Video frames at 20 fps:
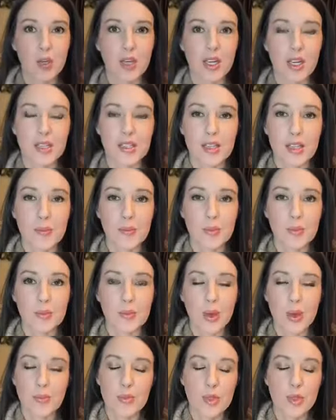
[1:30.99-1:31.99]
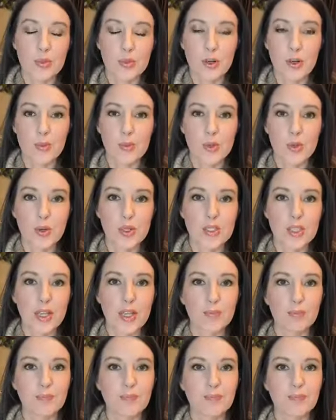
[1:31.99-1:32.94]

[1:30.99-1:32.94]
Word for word: guys. I'm I'm so sorry. I'm so excited.